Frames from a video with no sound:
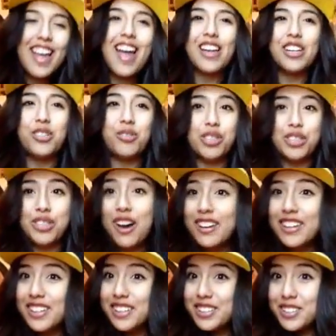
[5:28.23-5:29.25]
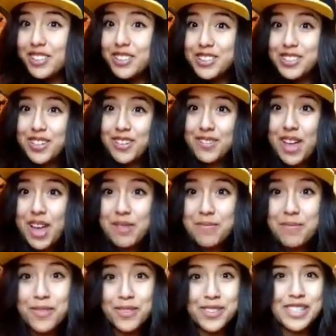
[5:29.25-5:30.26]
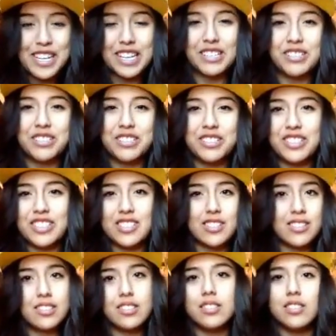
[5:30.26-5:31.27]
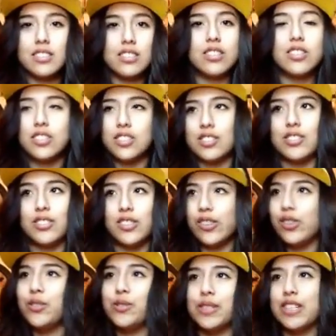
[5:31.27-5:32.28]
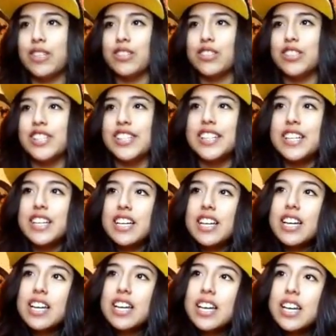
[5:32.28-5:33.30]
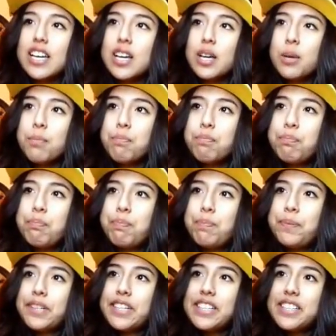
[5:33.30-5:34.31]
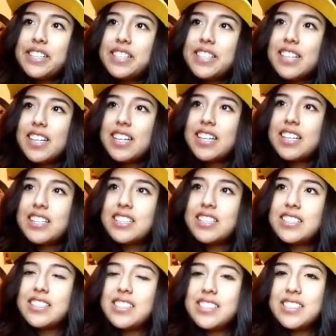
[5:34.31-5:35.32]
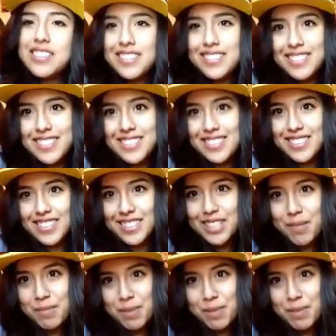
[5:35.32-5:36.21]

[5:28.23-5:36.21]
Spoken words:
and you are talking to your stuffed animals and you're losing your shit. But step